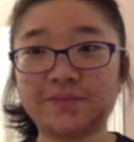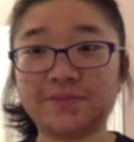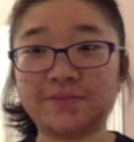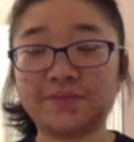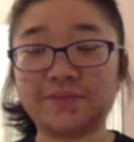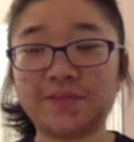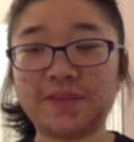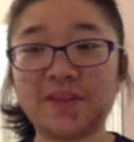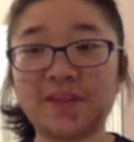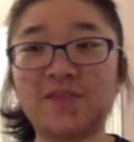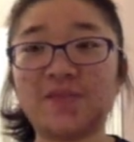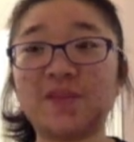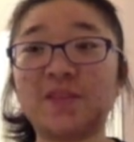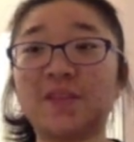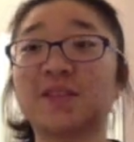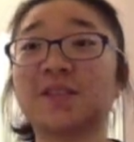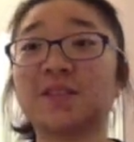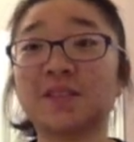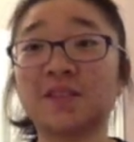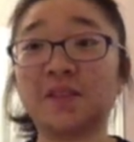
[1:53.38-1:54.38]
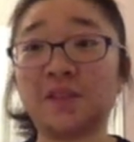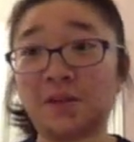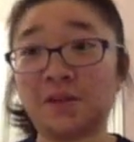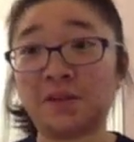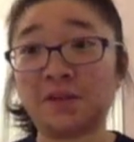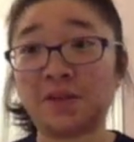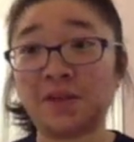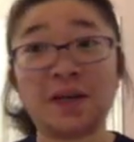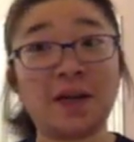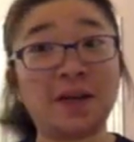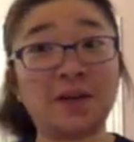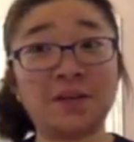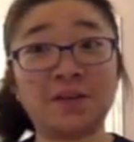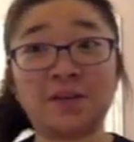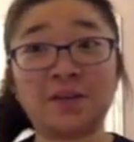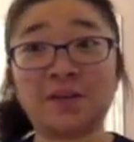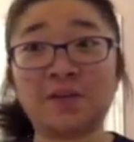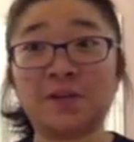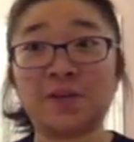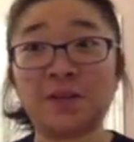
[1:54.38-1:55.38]
If it doesn't load and I don't get
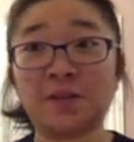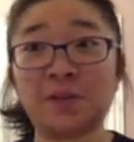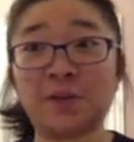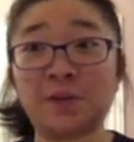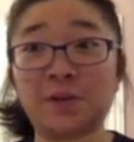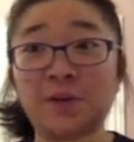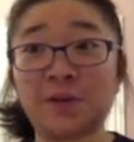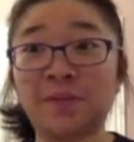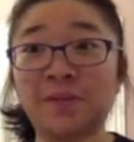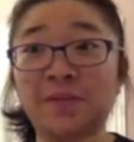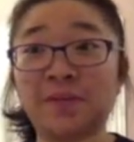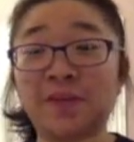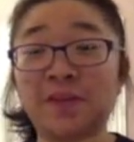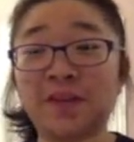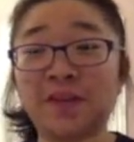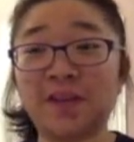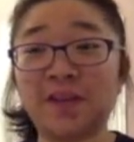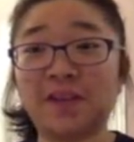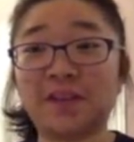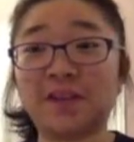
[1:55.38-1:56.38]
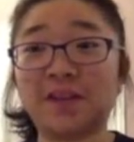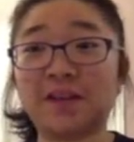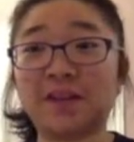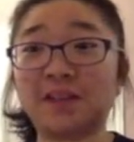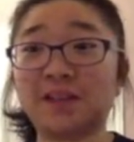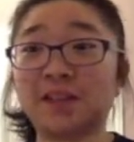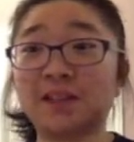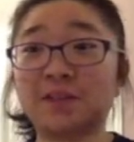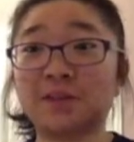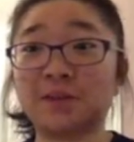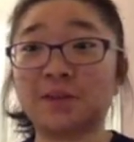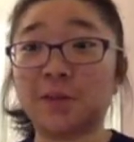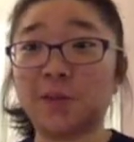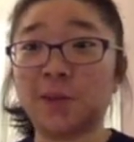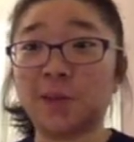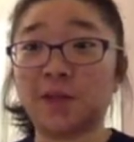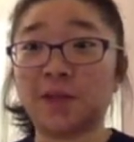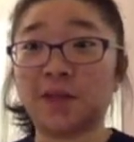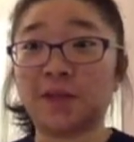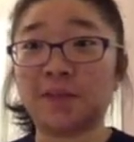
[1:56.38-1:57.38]
my score, then I literally woke
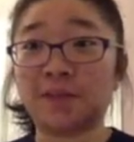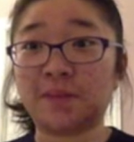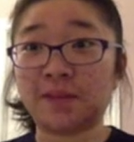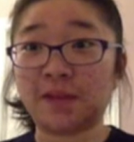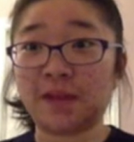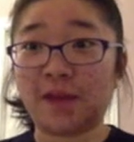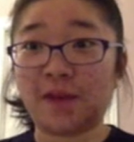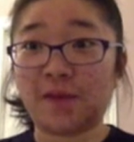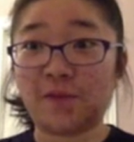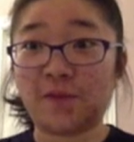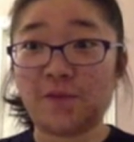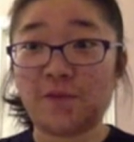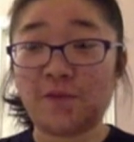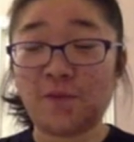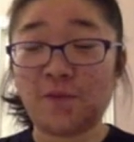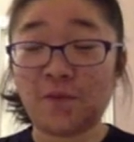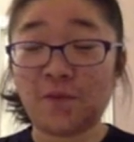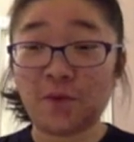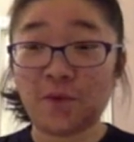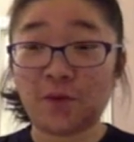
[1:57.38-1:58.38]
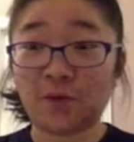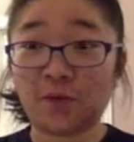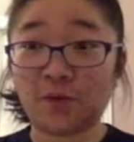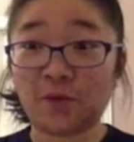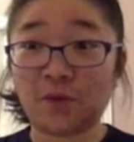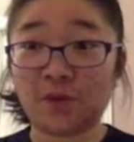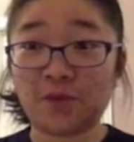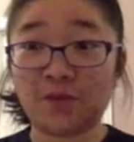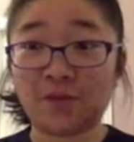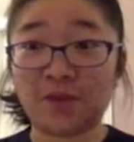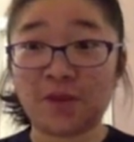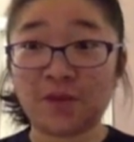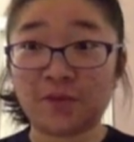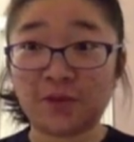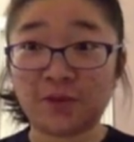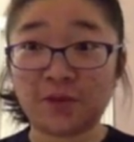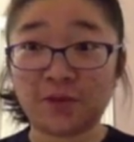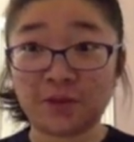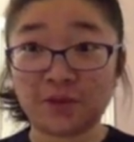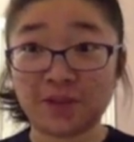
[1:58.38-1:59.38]
up at like 4:45 for
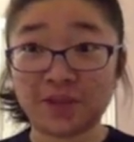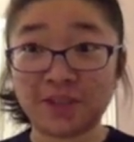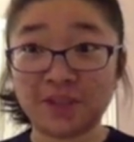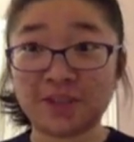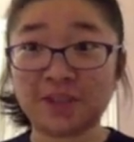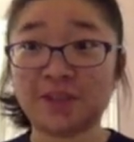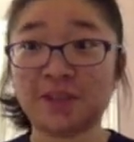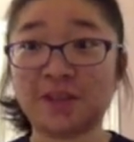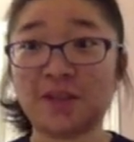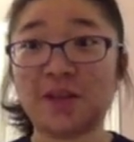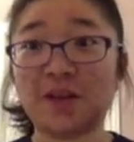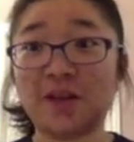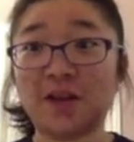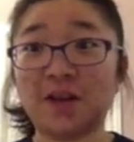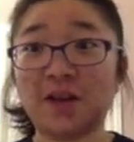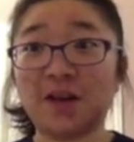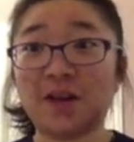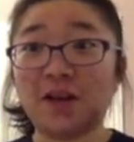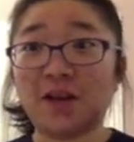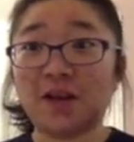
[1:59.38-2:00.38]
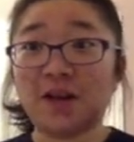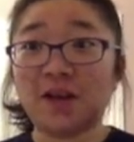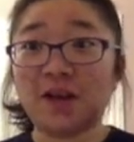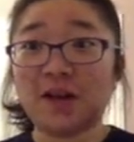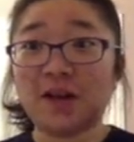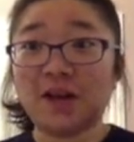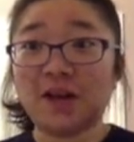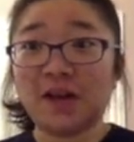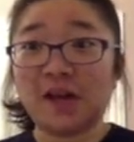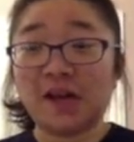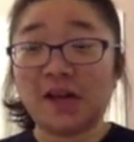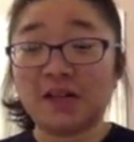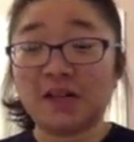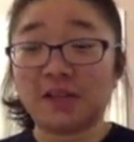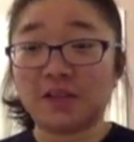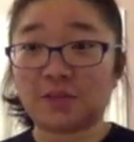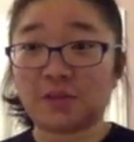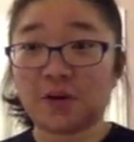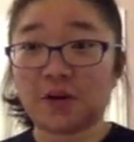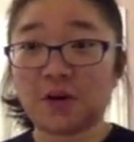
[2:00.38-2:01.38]
no reason. So
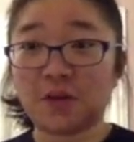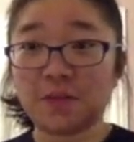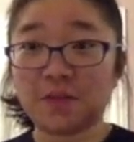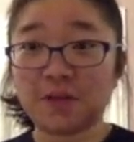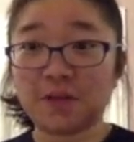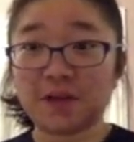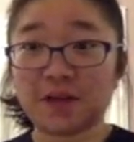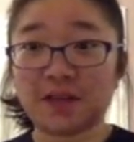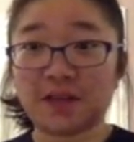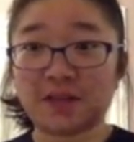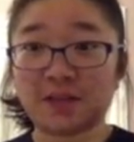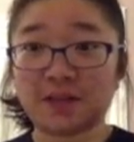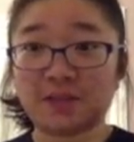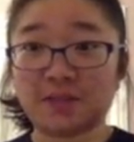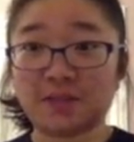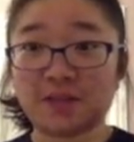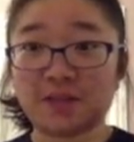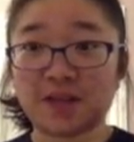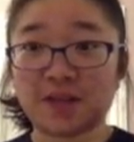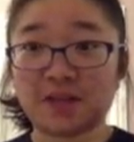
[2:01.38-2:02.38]
I'm hoping I get something out of